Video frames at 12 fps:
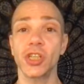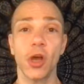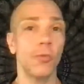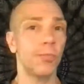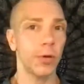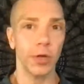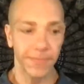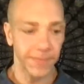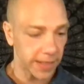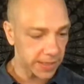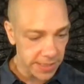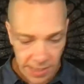so
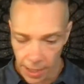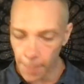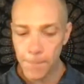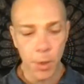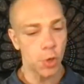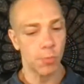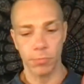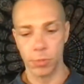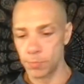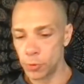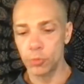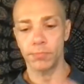perfect. It's like boom,
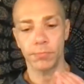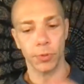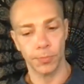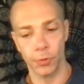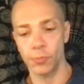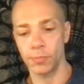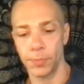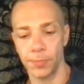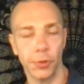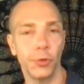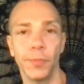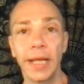ba-boom, ba-boom,
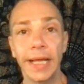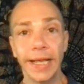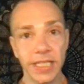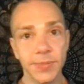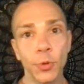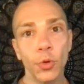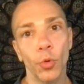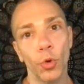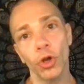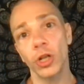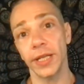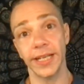ba-boom. It's more
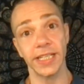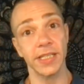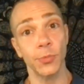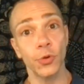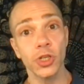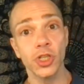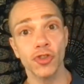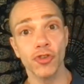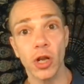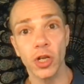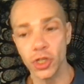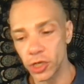orderly. It's more
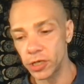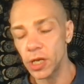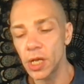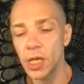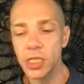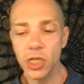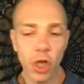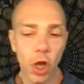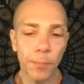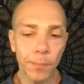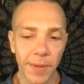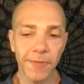structured. So
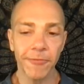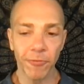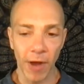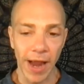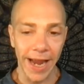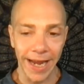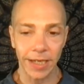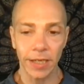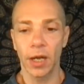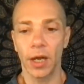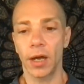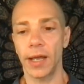don't be afraid
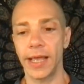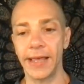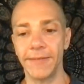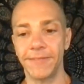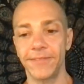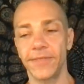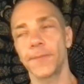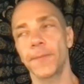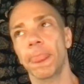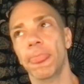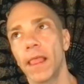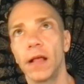if
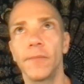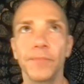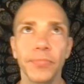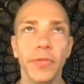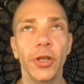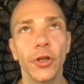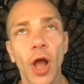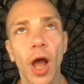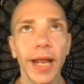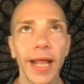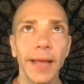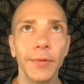you're
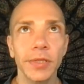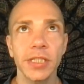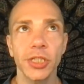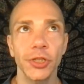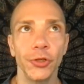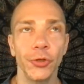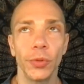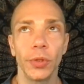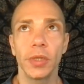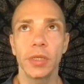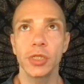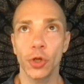not able to
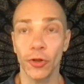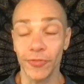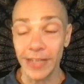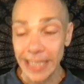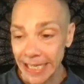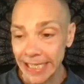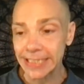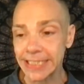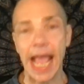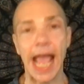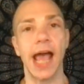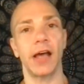sort of nail
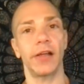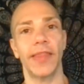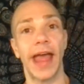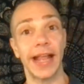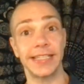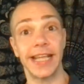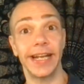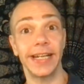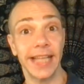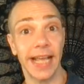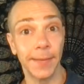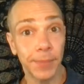down that
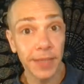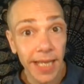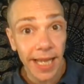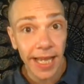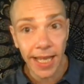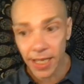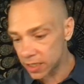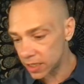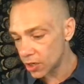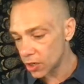day-to-day plan